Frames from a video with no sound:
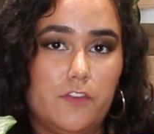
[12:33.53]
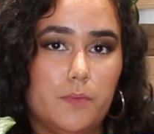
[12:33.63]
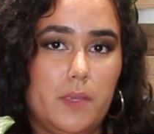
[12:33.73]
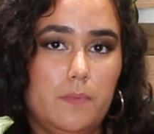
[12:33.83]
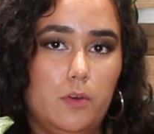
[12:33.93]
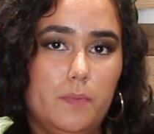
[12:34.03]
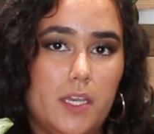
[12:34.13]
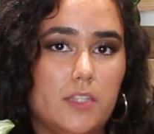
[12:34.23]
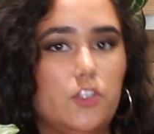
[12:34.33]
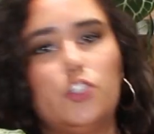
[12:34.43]
for people
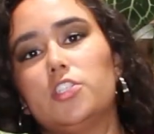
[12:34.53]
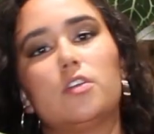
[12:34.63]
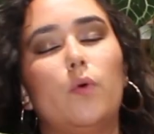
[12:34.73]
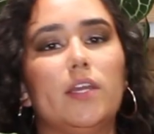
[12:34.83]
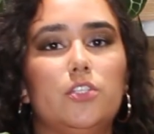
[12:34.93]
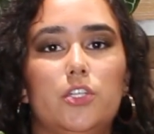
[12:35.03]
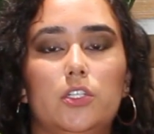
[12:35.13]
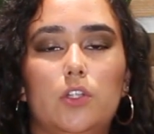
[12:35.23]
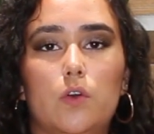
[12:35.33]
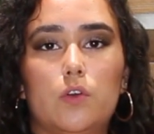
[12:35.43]
because you're just going to
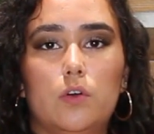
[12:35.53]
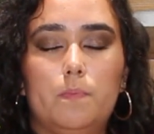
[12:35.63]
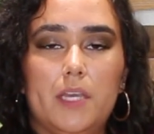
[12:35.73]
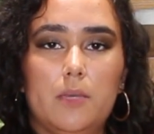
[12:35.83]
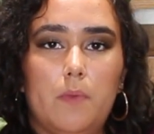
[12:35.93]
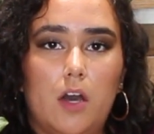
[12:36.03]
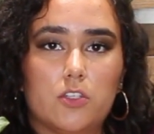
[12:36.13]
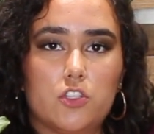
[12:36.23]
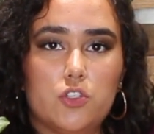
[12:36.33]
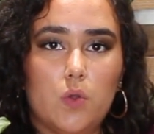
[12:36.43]
your local big
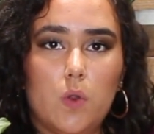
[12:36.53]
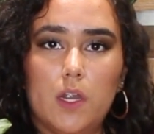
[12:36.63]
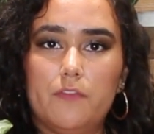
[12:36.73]
box store,